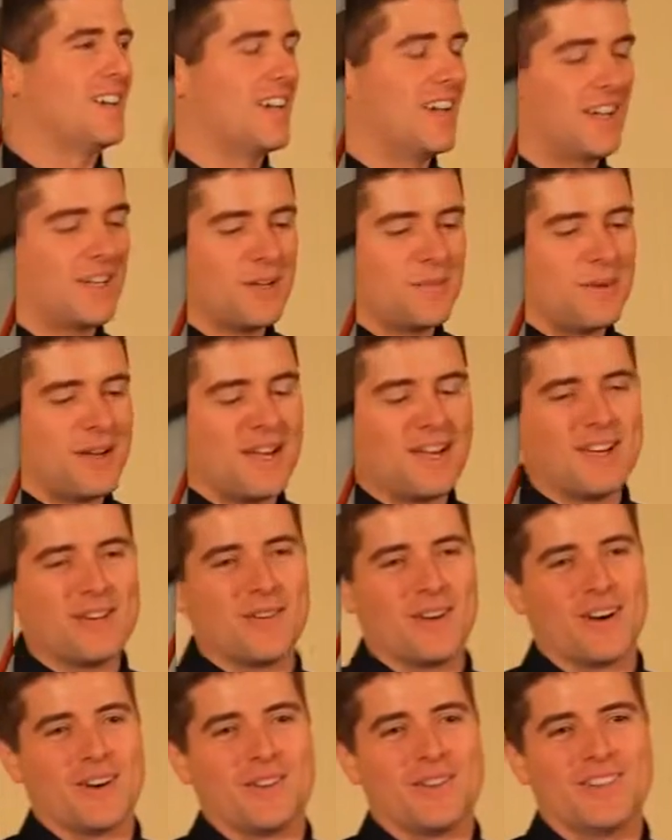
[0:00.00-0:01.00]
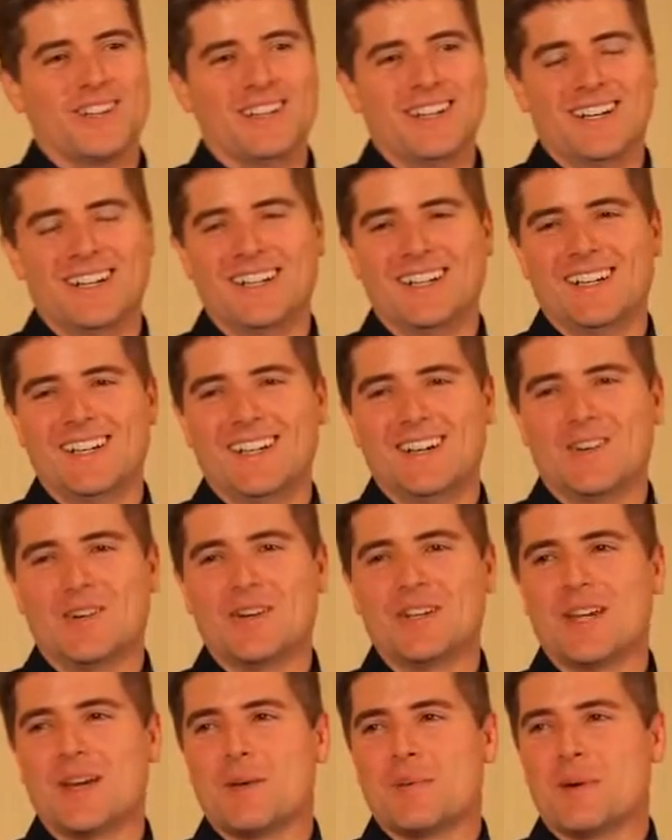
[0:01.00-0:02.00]
It could be anywhere. Well,
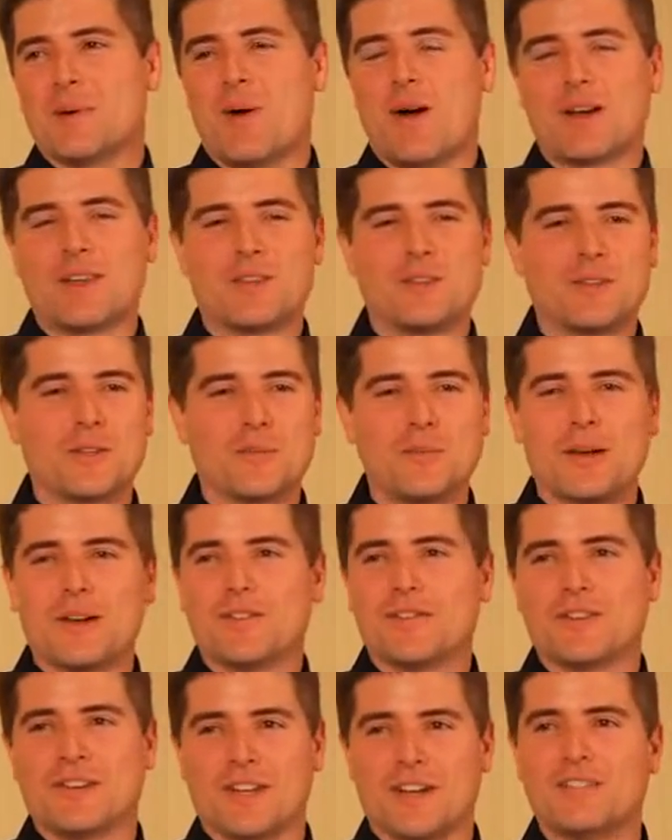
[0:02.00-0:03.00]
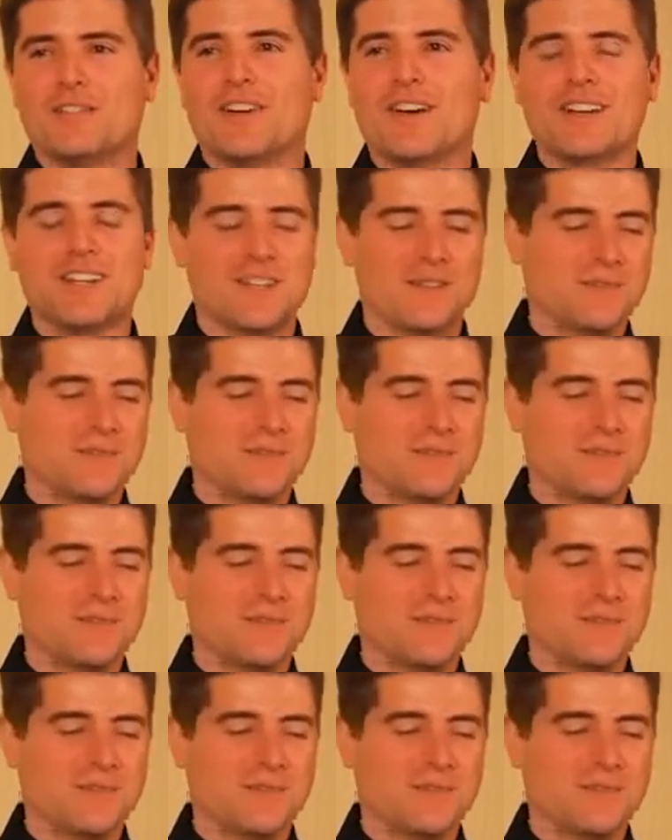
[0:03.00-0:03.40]
one day I'll be walking through there barefoot and I'll find